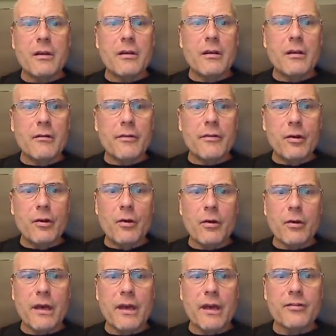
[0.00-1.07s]
the New
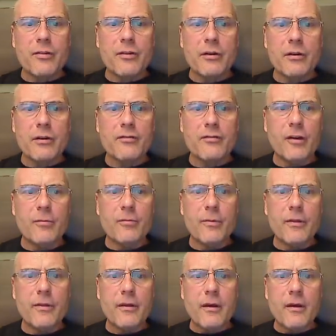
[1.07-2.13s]
Yorker has not confirmed
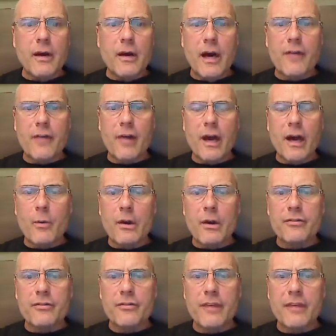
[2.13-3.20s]
with other
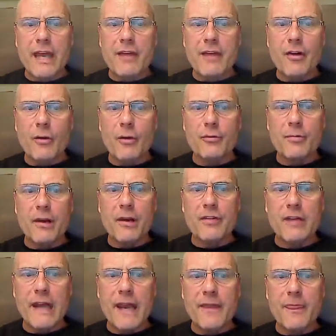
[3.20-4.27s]
eyewitnesses that Kavanaugh was
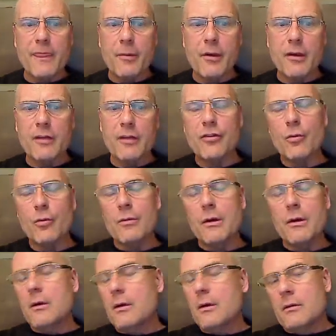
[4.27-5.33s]
present at the party. So,
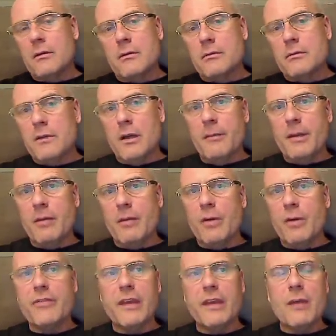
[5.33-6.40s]

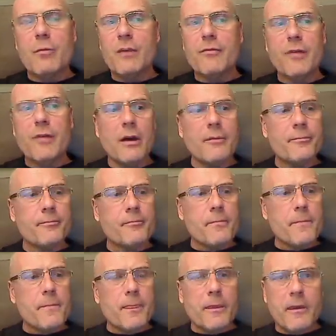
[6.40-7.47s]
once again, we've got
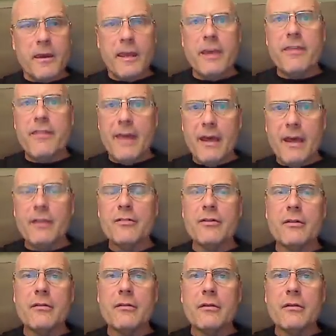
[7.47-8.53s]
Keith
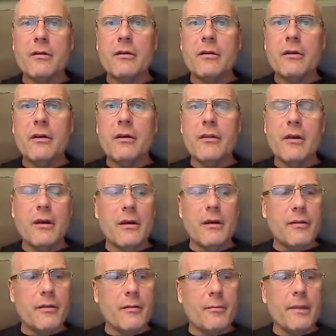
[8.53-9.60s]
Ellison,
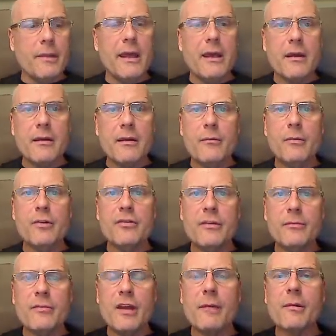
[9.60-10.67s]
the black
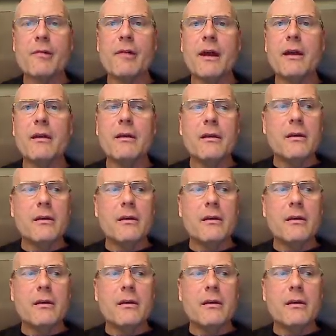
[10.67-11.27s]
Muslim Democrat